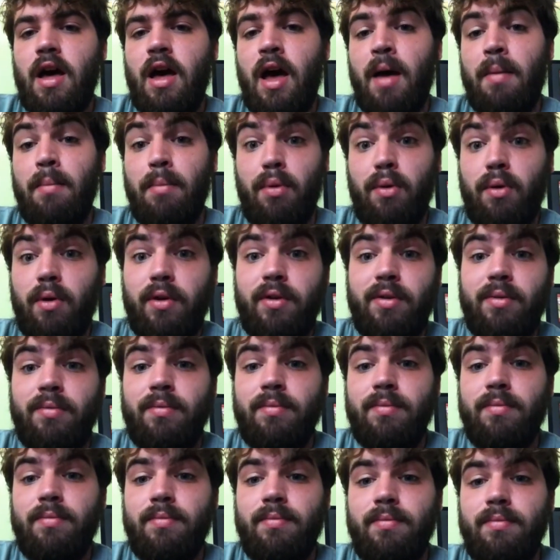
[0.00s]
I'm bored,
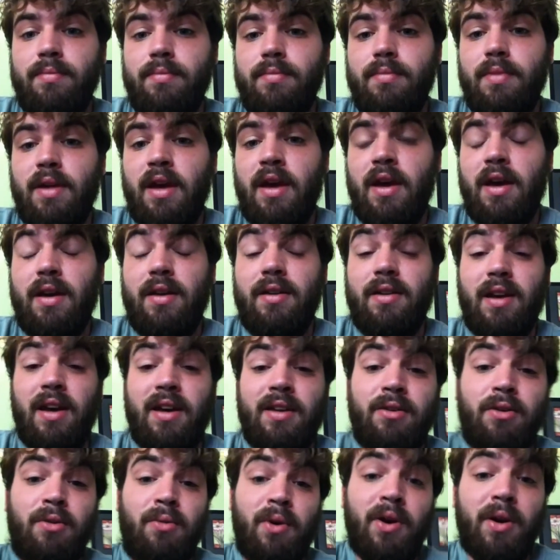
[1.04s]
and I
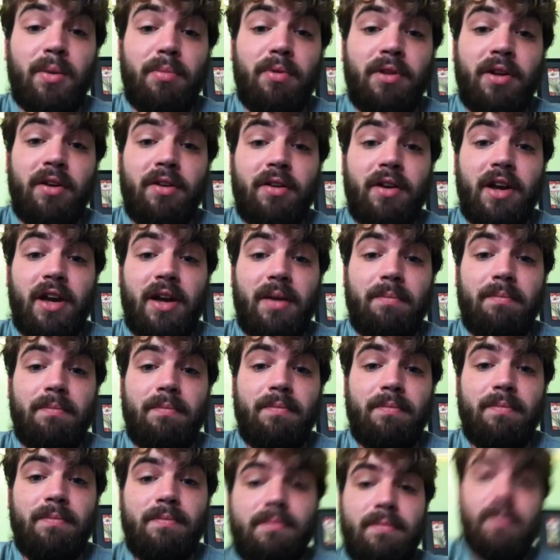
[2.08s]
don't want to play your game.
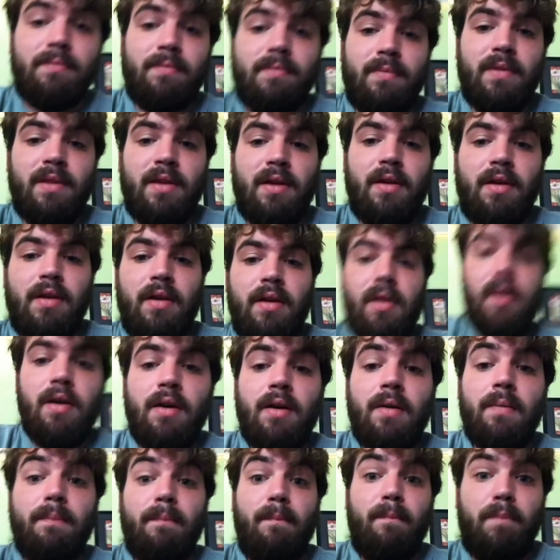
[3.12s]

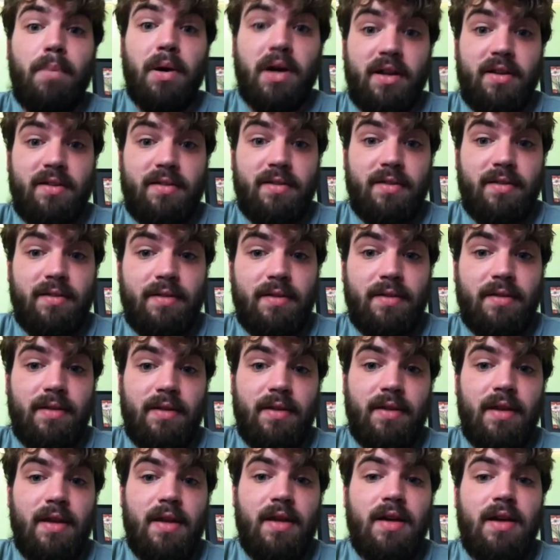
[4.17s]
But
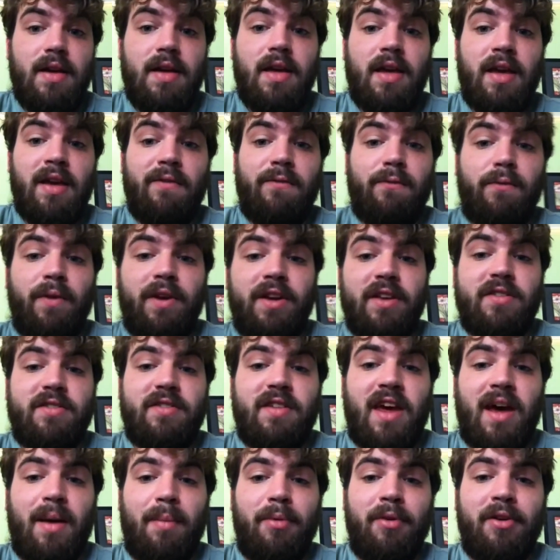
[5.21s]
if we
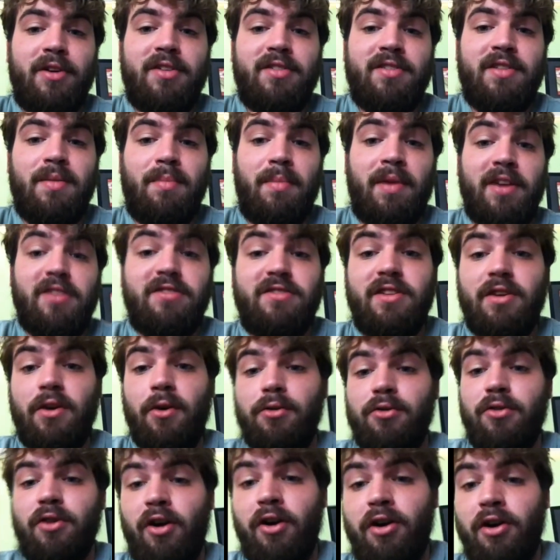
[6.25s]
establish that my
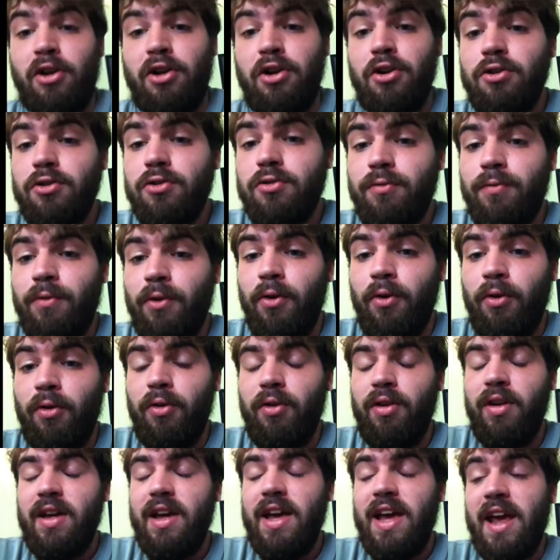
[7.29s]
skills are
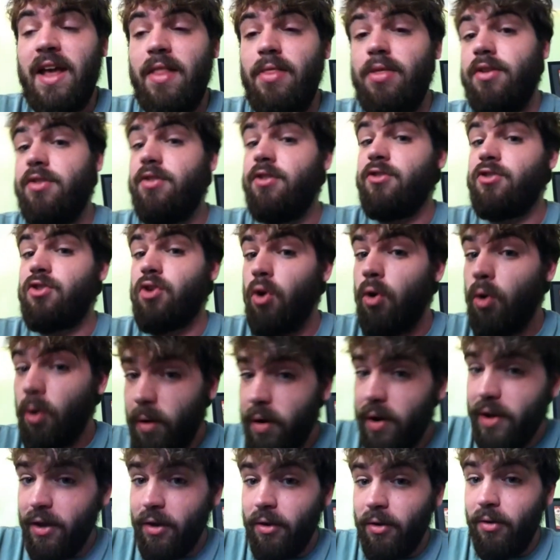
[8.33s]
useful in the
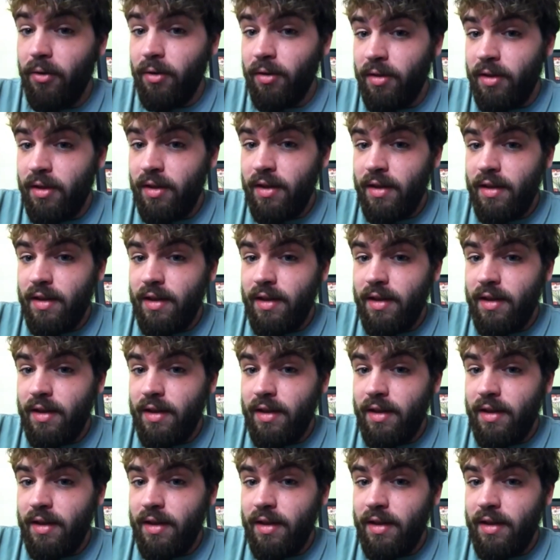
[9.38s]
tutorial,